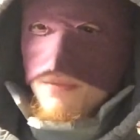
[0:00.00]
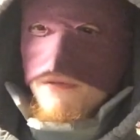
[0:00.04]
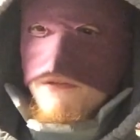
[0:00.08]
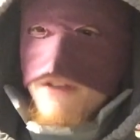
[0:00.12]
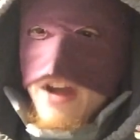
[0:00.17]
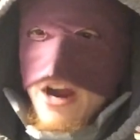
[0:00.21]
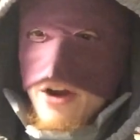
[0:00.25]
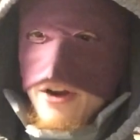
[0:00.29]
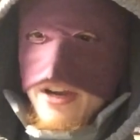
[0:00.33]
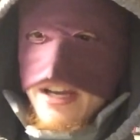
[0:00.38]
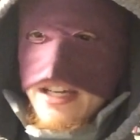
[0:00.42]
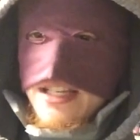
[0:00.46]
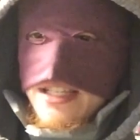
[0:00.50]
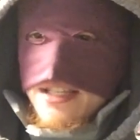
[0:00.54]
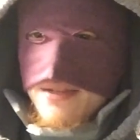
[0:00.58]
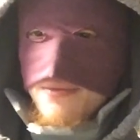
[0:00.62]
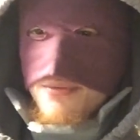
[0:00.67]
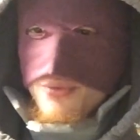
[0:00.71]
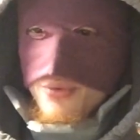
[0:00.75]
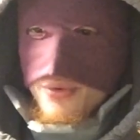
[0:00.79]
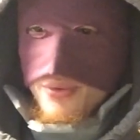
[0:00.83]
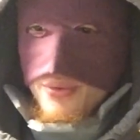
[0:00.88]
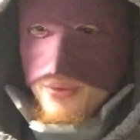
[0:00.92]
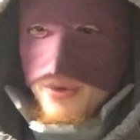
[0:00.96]
various
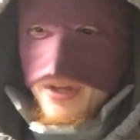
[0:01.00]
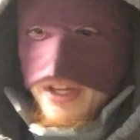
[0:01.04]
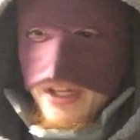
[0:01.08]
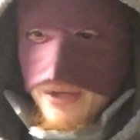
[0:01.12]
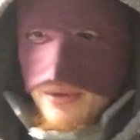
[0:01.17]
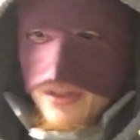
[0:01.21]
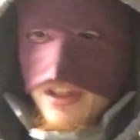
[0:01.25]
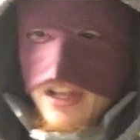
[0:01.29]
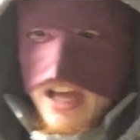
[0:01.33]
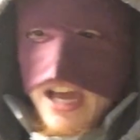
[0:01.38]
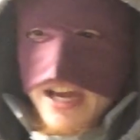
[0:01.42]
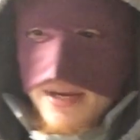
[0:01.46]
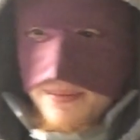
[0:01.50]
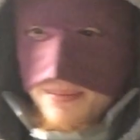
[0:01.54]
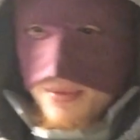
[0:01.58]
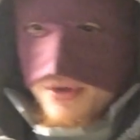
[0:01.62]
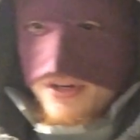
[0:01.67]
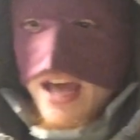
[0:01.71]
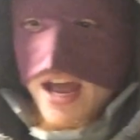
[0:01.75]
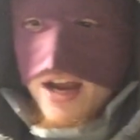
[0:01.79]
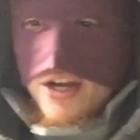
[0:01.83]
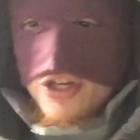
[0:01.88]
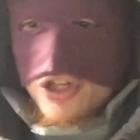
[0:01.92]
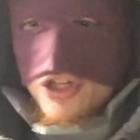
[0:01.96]
really light
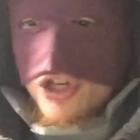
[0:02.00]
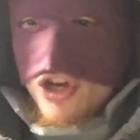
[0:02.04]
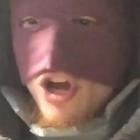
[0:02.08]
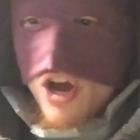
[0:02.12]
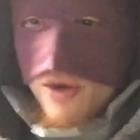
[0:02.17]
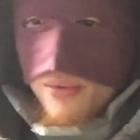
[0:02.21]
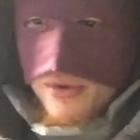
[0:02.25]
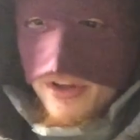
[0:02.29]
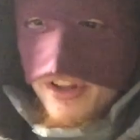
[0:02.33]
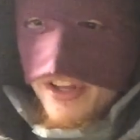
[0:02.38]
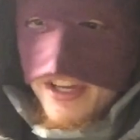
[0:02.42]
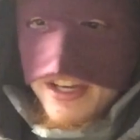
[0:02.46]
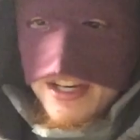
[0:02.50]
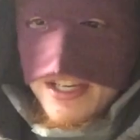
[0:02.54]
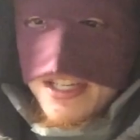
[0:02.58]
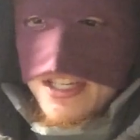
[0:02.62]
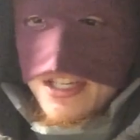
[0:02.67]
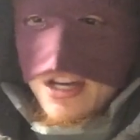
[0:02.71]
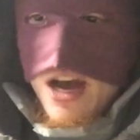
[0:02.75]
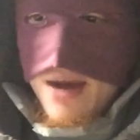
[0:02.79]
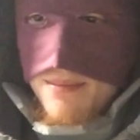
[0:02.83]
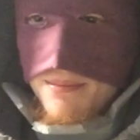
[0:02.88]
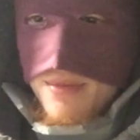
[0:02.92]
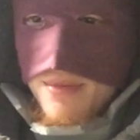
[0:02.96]
protection. Not really going to
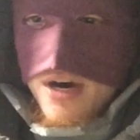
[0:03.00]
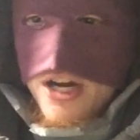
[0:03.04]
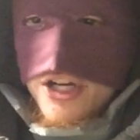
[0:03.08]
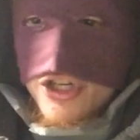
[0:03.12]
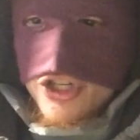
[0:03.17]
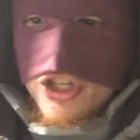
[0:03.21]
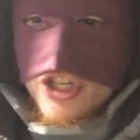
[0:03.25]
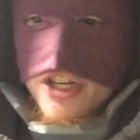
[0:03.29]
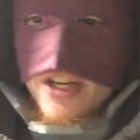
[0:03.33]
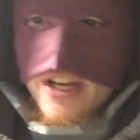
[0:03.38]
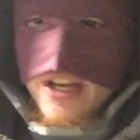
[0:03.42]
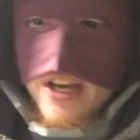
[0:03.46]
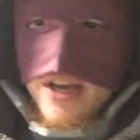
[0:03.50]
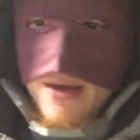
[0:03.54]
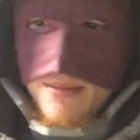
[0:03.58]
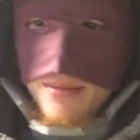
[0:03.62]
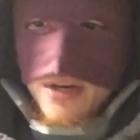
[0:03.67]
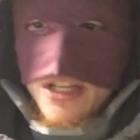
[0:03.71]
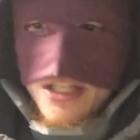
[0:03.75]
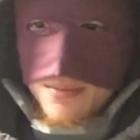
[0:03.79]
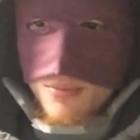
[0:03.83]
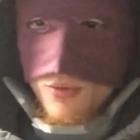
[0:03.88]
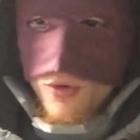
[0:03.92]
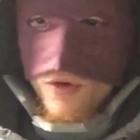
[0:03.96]
stop much,
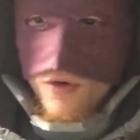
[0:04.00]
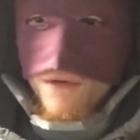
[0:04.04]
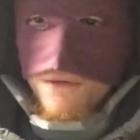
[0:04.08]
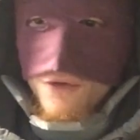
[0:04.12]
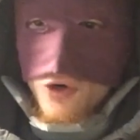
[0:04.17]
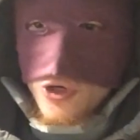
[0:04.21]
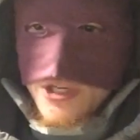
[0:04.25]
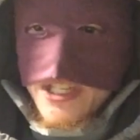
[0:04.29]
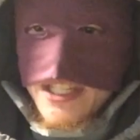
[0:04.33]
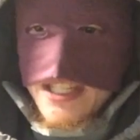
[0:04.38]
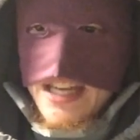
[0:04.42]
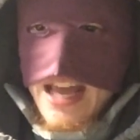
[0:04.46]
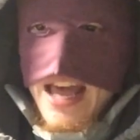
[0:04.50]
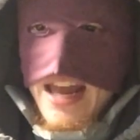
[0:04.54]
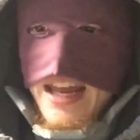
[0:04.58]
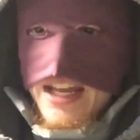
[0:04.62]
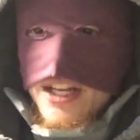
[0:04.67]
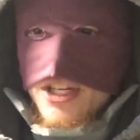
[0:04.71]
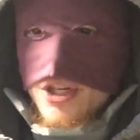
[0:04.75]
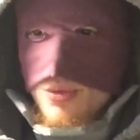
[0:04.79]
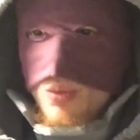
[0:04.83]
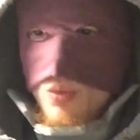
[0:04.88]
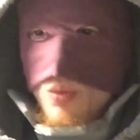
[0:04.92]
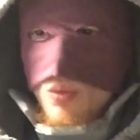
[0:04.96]
but it's more for
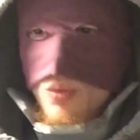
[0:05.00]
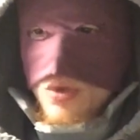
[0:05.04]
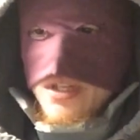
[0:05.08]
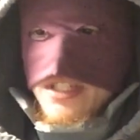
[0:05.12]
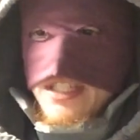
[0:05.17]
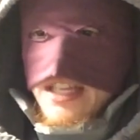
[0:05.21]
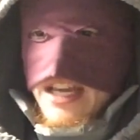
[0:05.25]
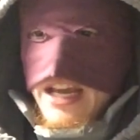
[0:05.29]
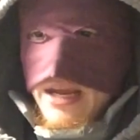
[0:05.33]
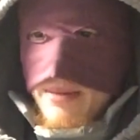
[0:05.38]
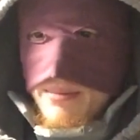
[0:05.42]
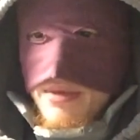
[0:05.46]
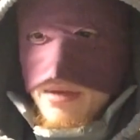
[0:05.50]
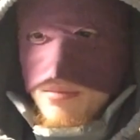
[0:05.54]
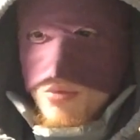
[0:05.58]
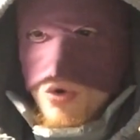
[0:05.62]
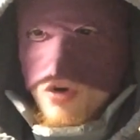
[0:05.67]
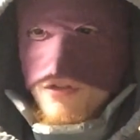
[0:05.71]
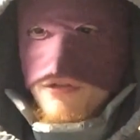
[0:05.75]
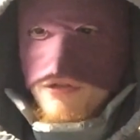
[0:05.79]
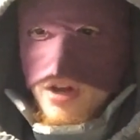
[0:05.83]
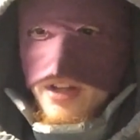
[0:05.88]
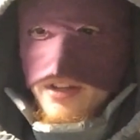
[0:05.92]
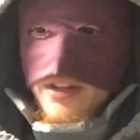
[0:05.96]
aesthetic to once again be
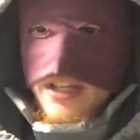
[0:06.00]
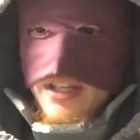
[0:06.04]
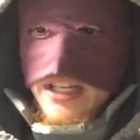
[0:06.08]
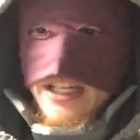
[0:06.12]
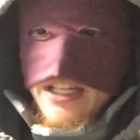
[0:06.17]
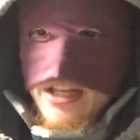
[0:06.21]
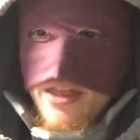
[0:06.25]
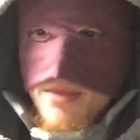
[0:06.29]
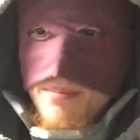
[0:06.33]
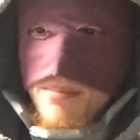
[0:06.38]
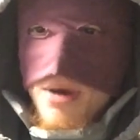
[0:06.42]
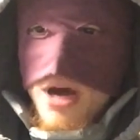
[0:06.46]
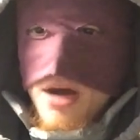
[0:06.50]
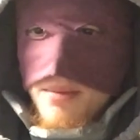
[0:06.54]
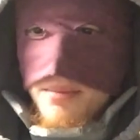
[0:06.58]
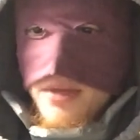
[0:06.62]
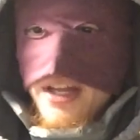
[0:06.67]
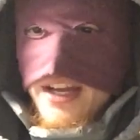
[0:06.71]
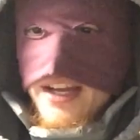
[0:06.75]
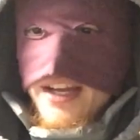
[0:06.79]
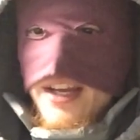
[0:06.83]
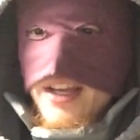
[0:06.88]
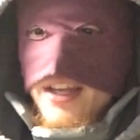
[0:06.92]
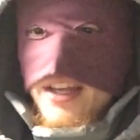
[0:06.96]
more friendly to the
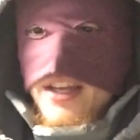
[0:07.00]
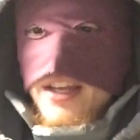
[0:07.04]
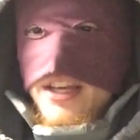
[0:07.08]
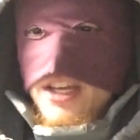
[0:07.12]
public.